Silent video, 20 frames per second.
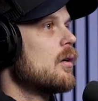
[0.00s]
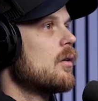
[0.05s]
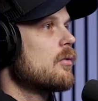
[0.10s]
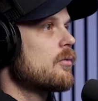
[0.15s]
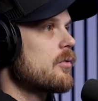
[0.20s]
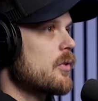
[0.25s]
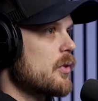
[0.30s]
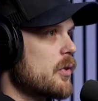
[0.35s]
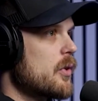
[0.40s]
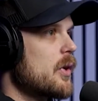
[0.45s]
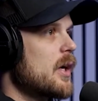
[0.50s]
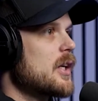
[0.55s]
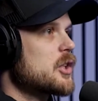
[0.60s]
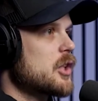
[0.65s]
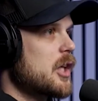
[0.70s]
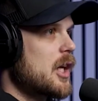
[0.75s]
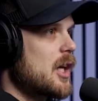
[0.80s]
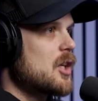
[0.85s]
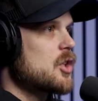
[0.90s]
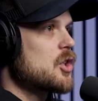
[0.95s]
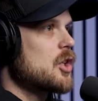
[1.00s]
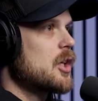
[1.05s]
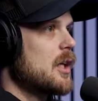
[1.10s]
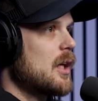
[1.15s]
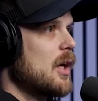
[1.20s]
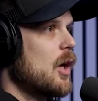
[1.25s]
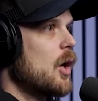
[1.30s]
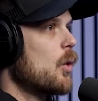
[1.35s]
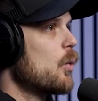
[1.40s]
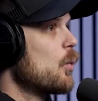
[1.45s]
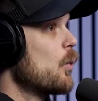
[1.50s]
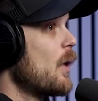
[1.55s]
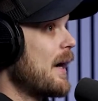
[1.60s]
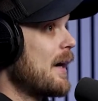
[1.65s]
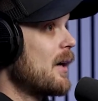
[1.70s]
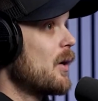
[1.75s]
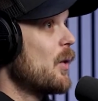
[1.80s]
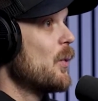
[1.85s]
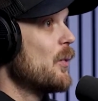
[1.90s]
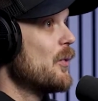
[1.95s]
further education
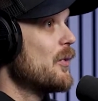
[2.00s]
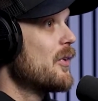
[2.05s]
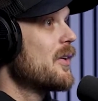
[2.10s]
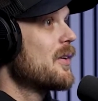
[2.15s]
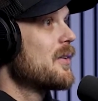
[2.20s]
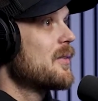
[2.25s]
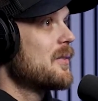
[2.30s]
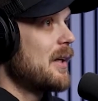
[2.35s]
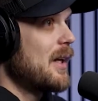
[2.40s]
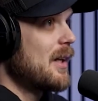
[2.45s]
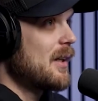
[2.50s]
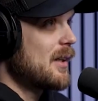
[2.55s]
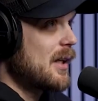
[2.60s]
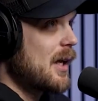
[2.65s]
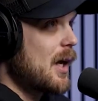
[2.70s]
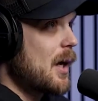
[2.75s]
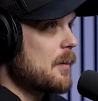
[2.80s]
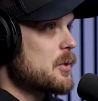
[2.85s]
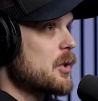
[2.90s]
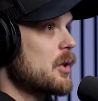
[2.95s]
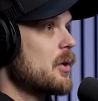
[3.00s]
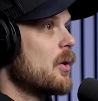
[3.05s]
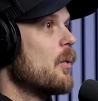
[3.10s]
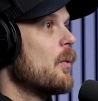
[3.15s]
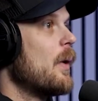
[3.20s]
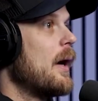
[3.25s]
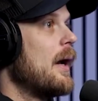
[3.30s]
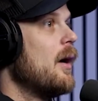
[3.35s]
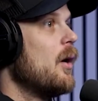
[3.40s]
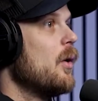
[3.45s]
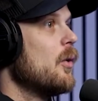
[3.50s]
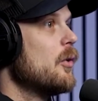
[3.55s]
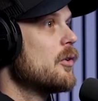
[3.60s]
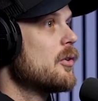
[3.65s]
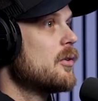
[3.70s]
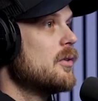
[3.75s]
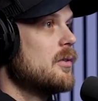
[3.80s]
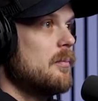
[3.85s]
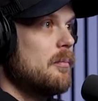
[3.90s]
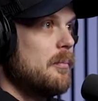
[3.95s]
around reality capture,
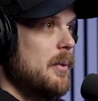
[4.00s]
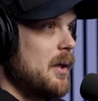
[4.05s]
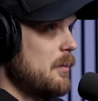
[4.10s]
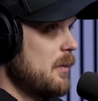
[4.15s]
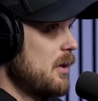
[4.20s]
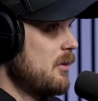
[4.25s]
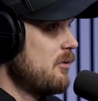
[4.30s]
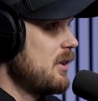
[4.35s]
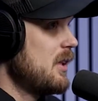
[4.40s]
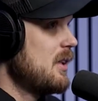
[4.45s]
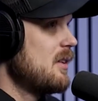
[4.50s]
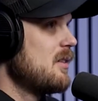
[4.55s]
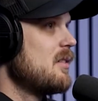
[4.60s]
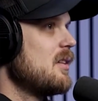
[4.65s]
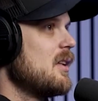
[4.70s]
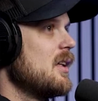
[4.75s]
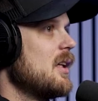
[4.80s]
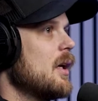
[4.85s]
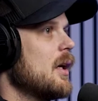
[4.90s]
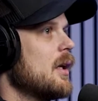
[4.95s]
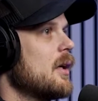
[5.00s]
around BIM and VDC.